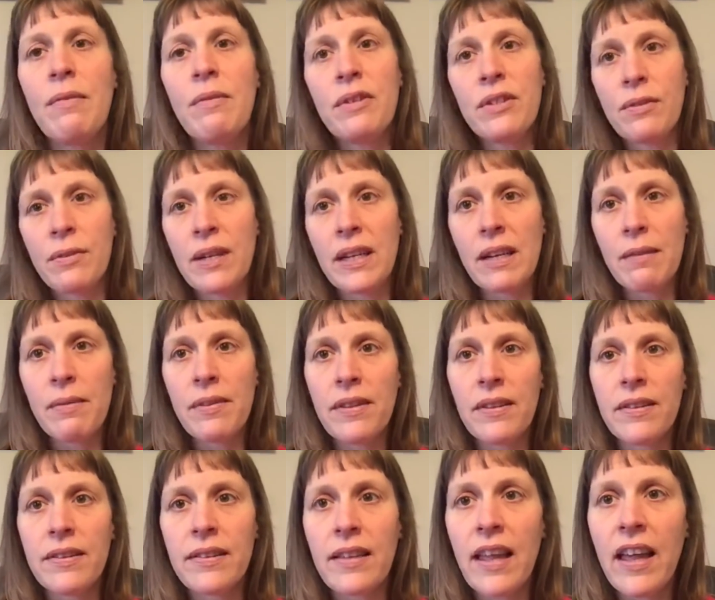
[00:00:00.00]
We're doing it with
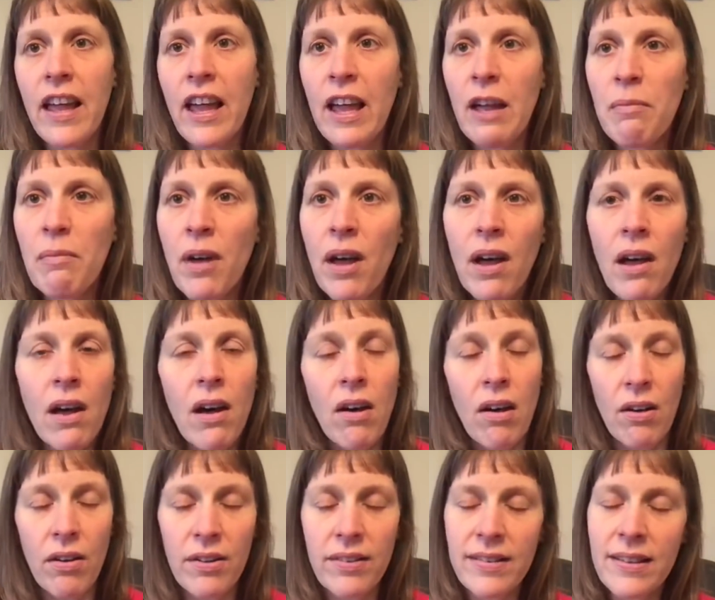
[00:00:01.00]
the same
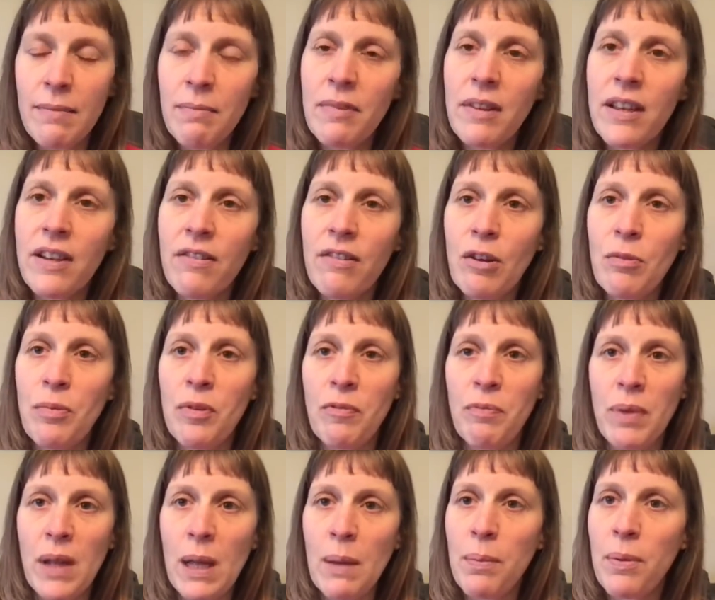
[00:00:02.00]
or similar group
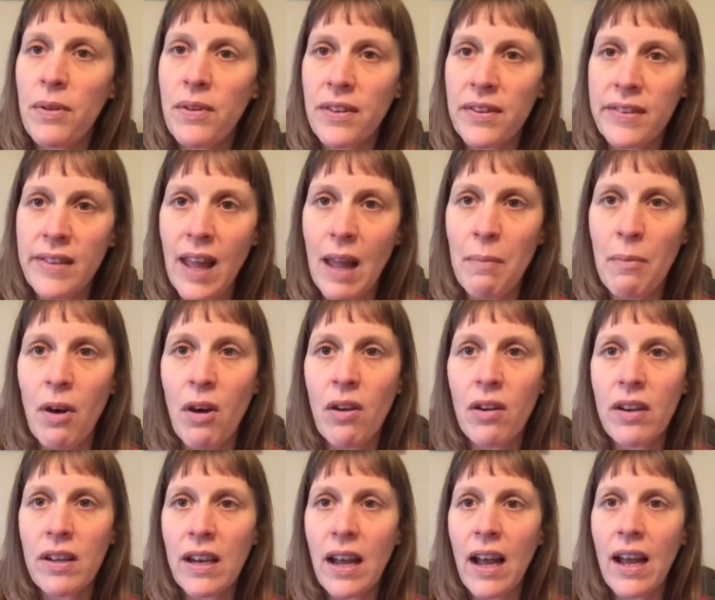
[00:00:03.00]
of people, the same
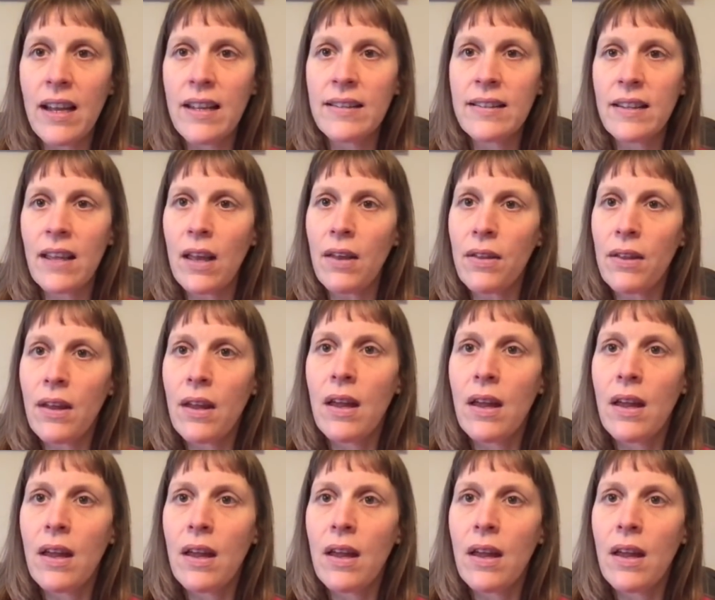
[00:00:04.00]
organiser.